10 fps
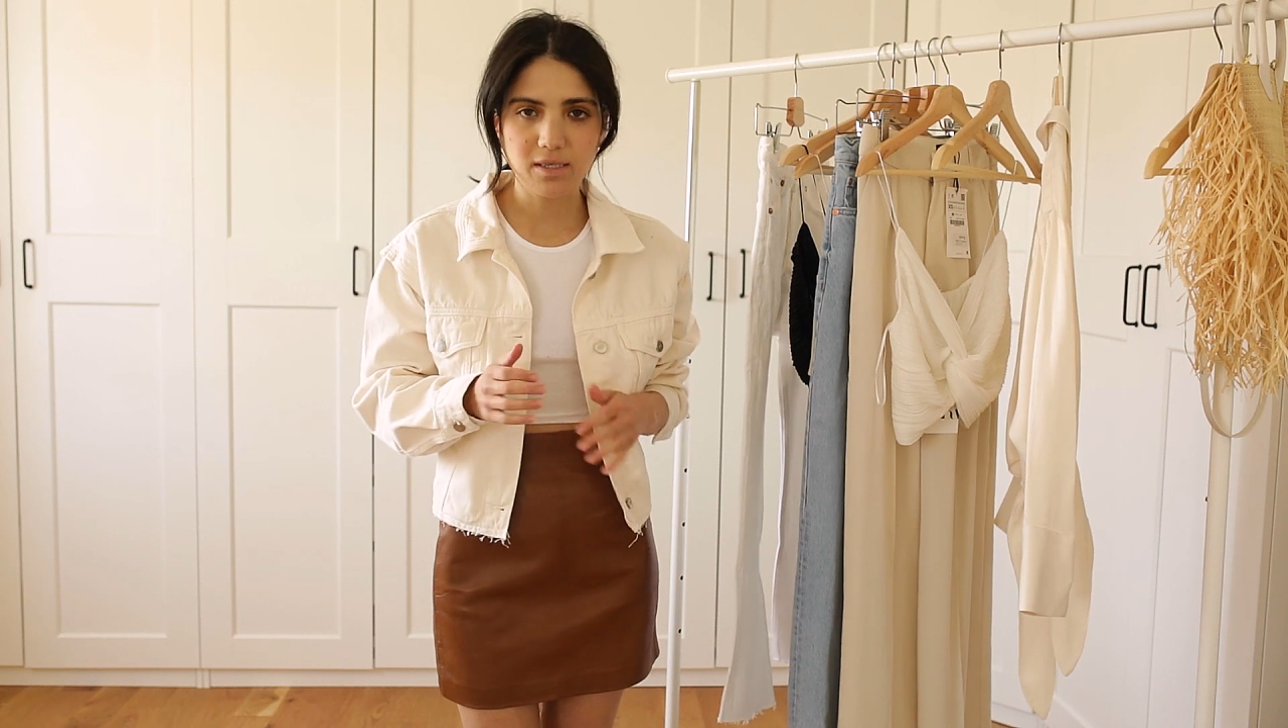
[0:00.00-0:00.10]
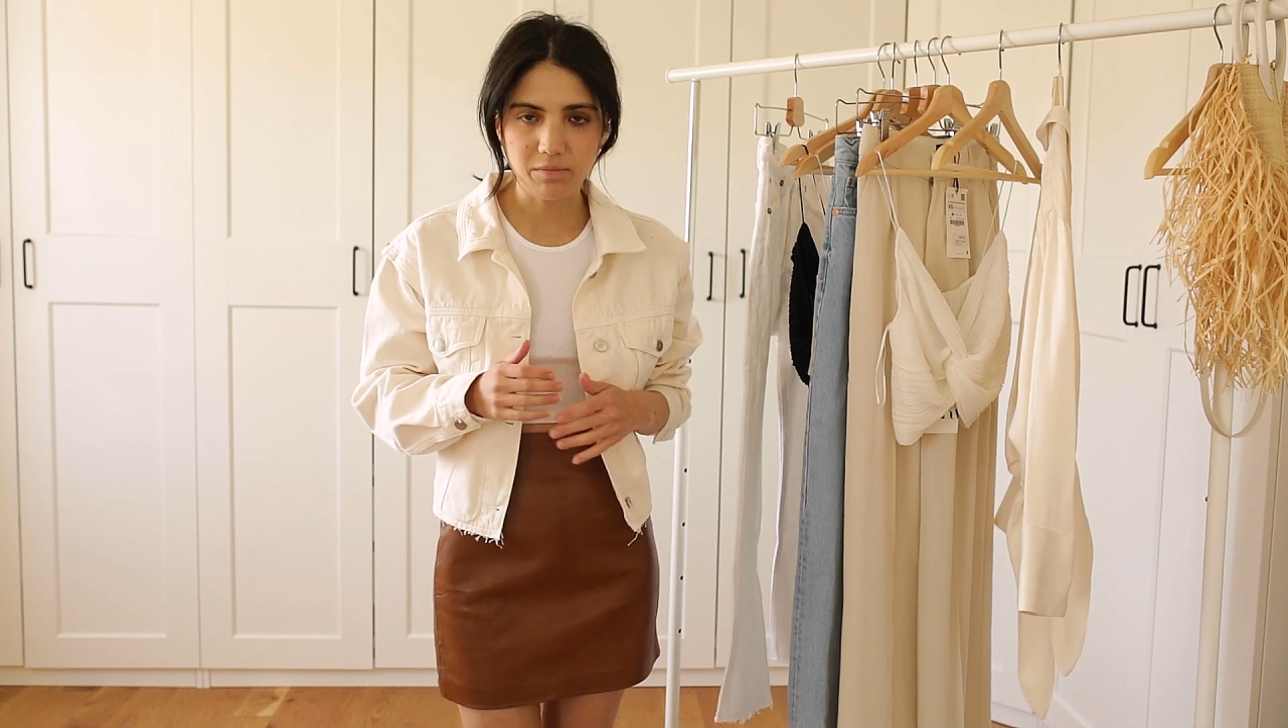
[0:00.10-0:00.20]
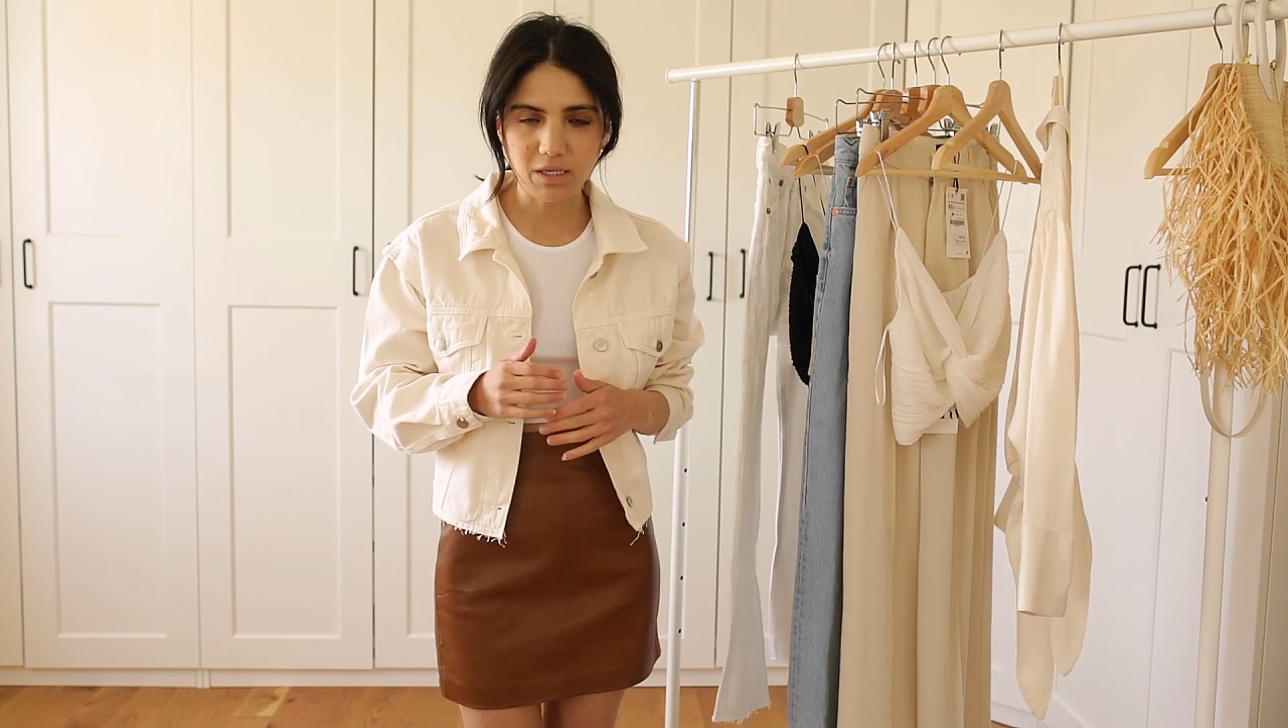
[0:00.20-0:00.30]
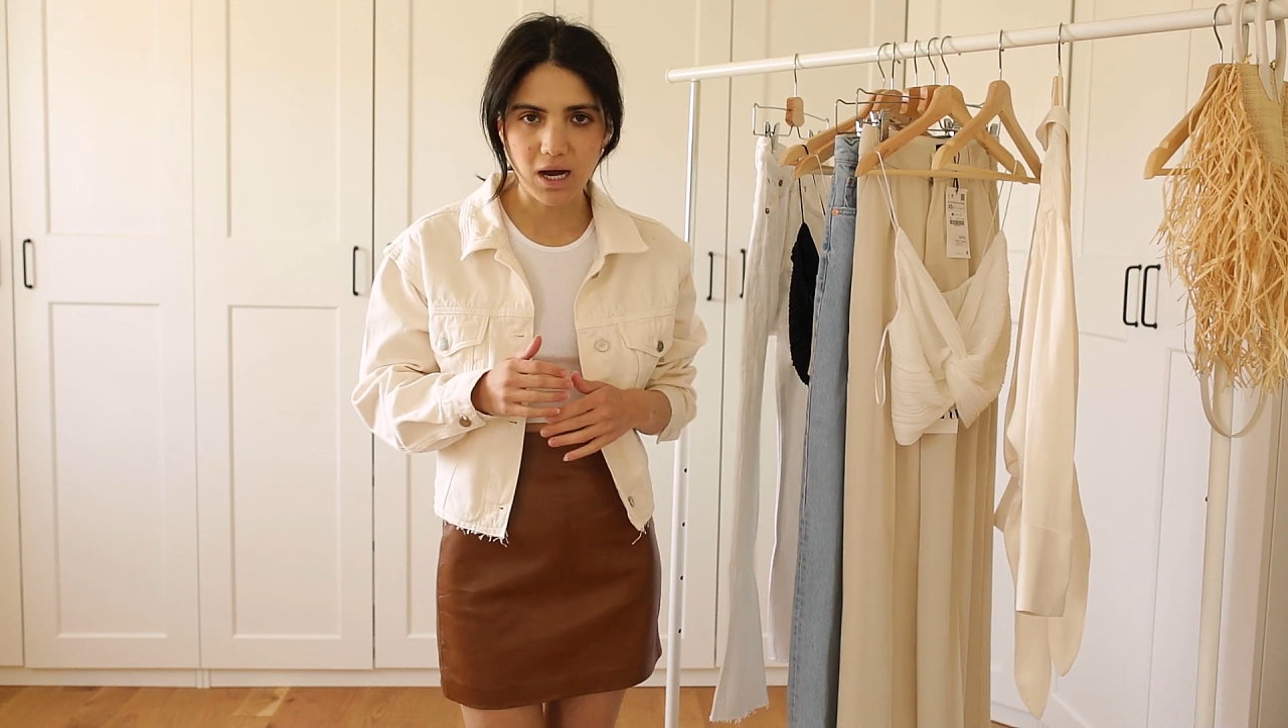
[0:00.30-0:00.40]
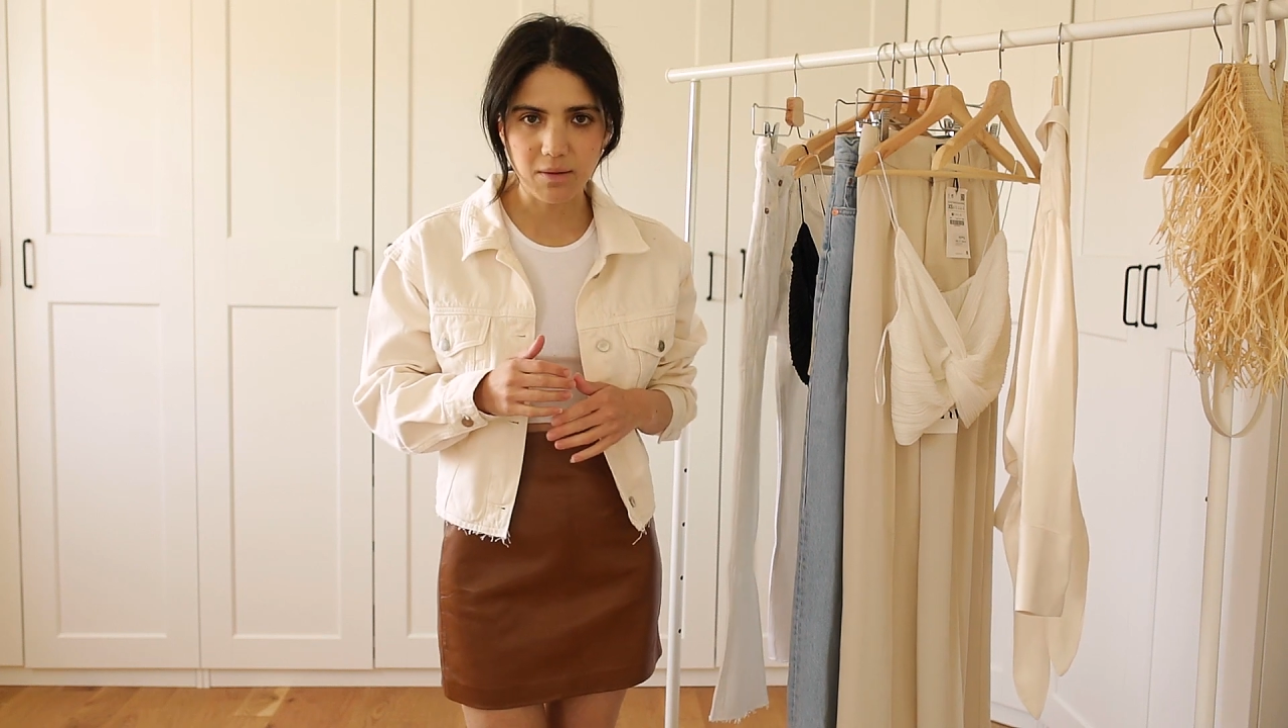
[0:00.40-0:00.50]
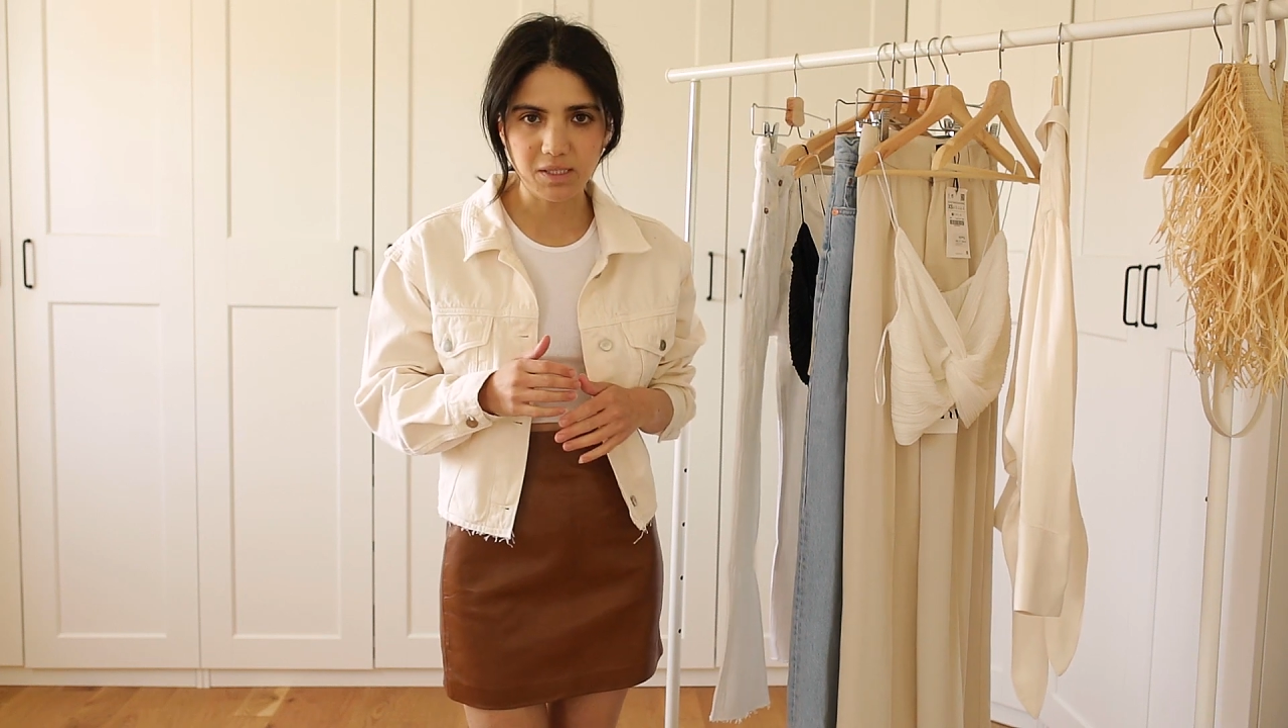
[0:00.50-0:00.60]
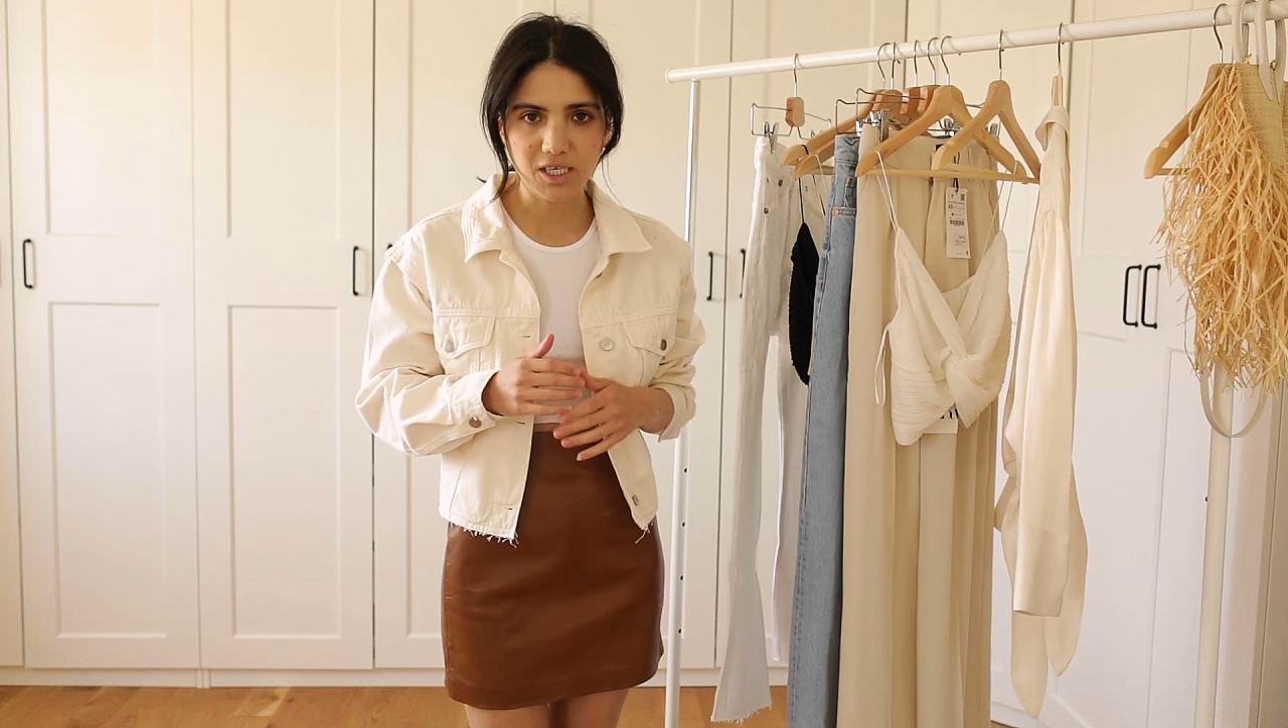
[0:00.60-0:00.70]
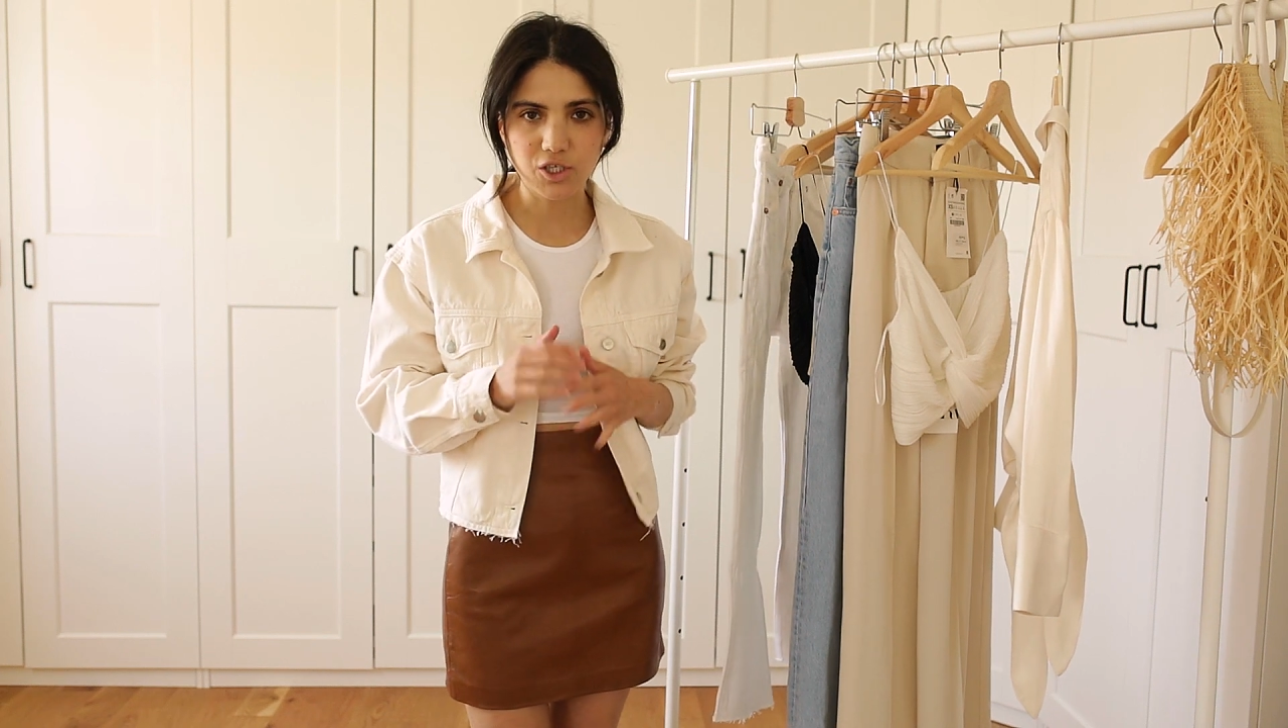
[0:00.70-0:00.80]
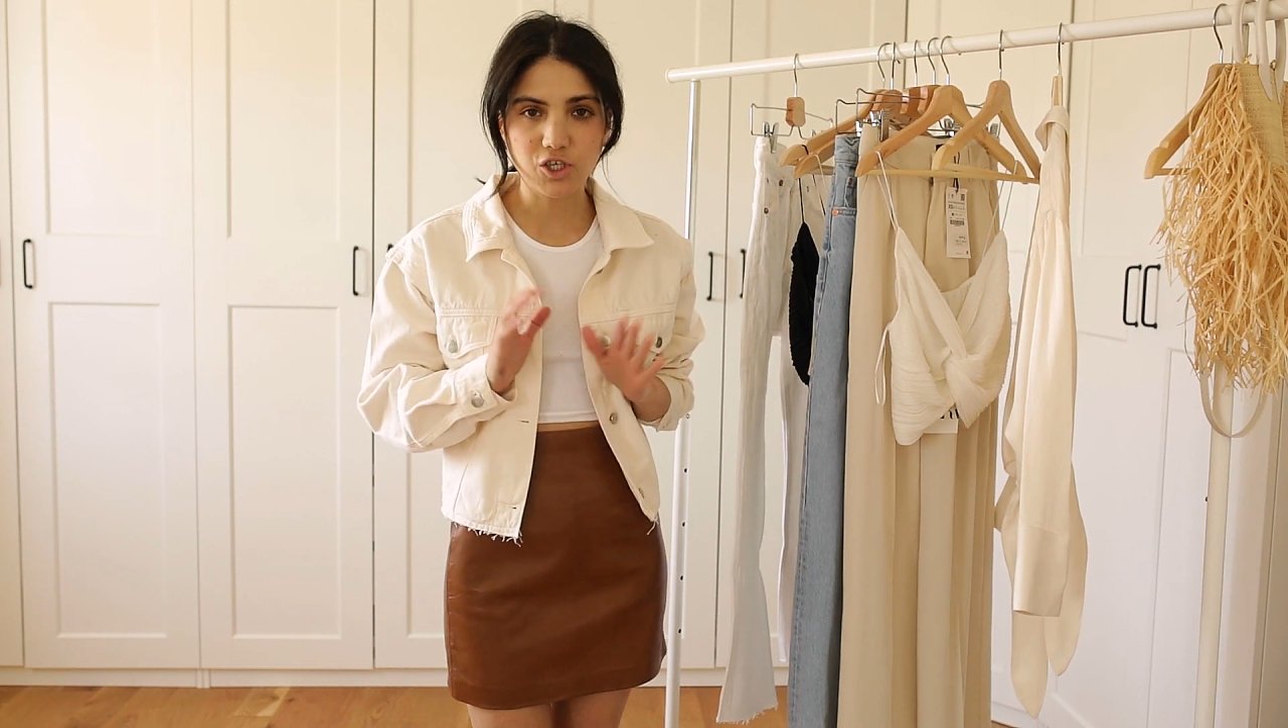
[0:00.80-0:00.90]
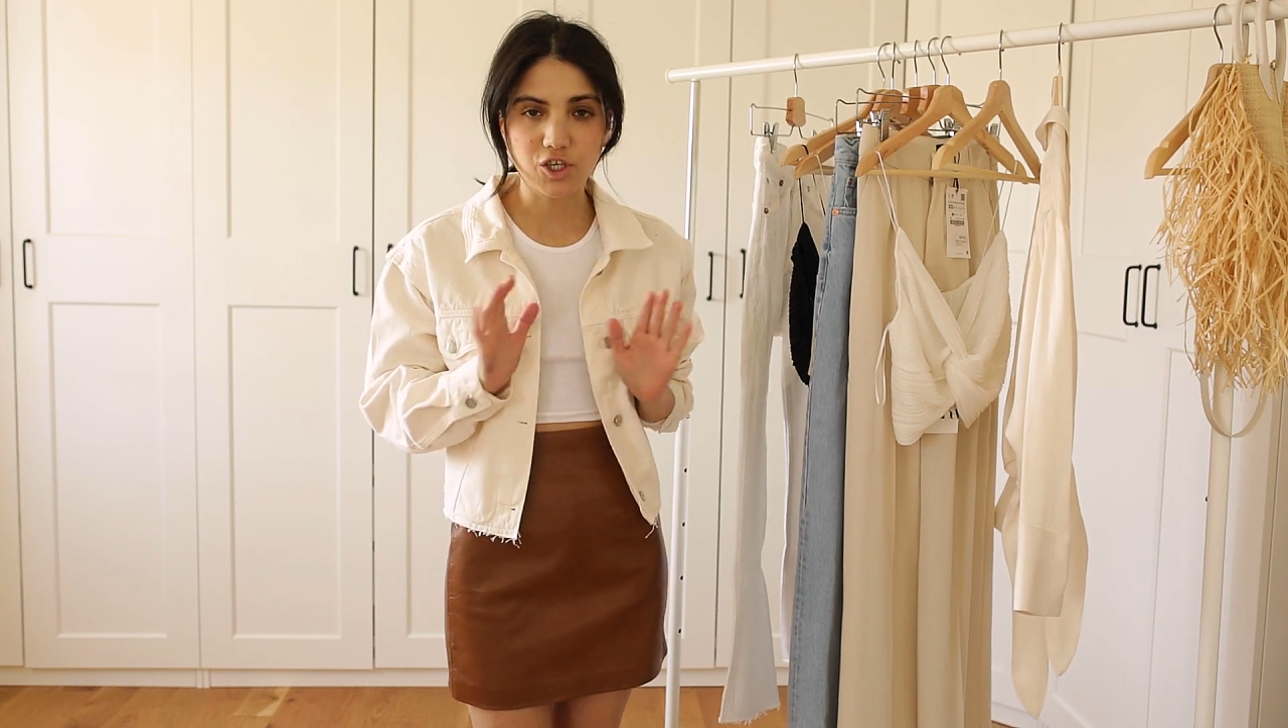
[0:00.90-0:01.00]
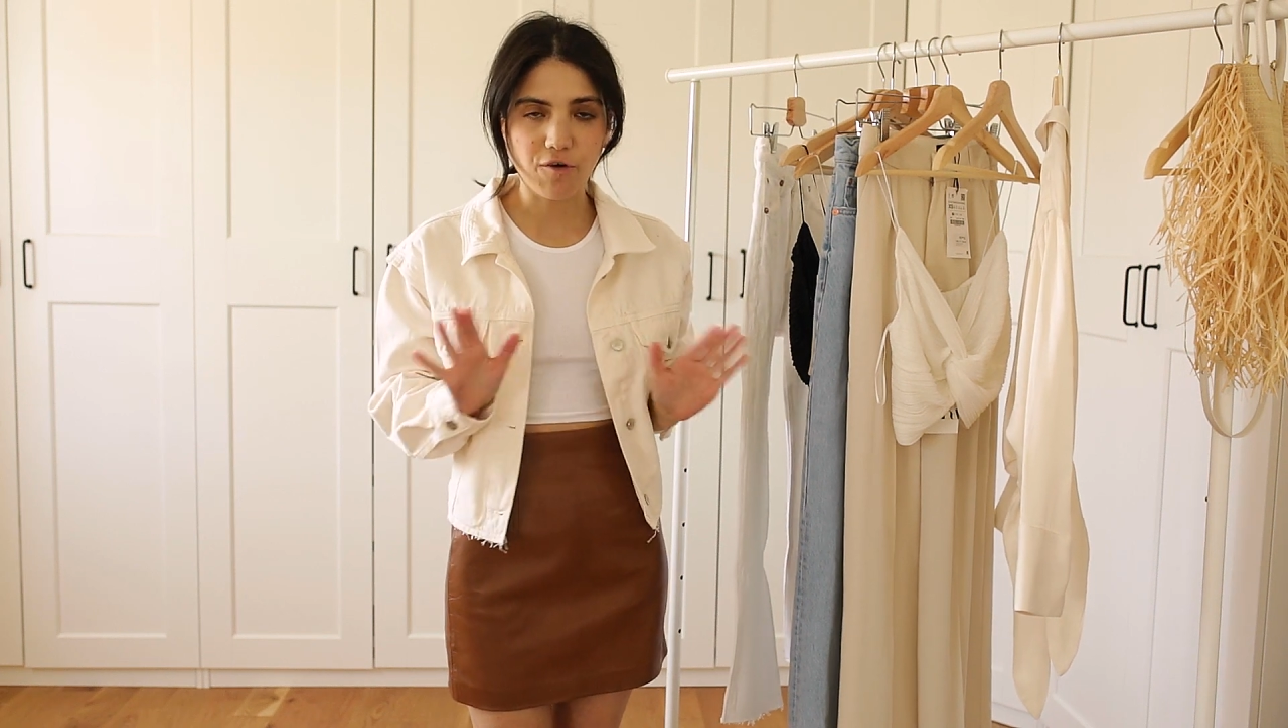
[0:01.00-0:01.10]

sometimes they just